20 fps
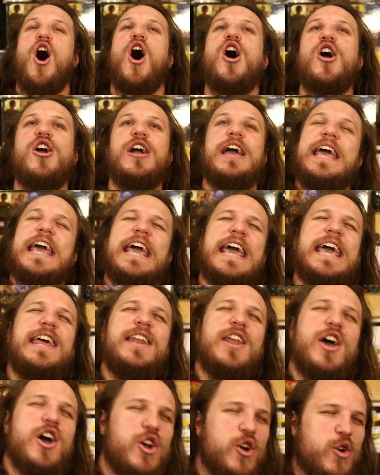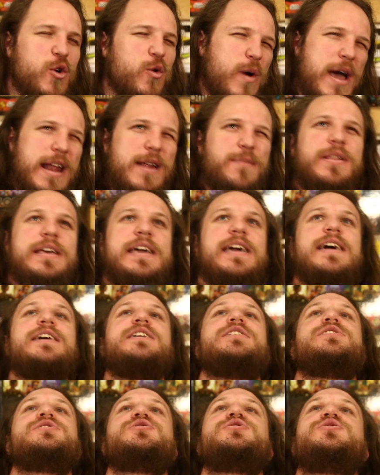are incredibly,
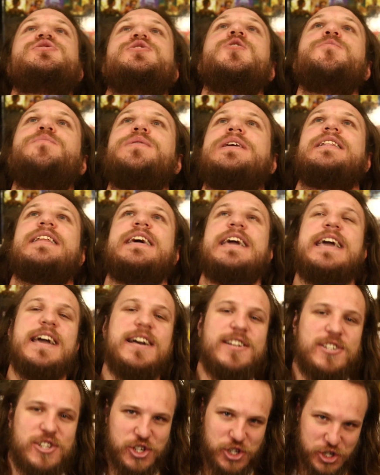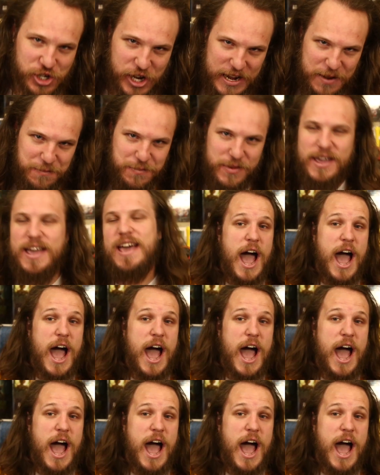stupidly cheap.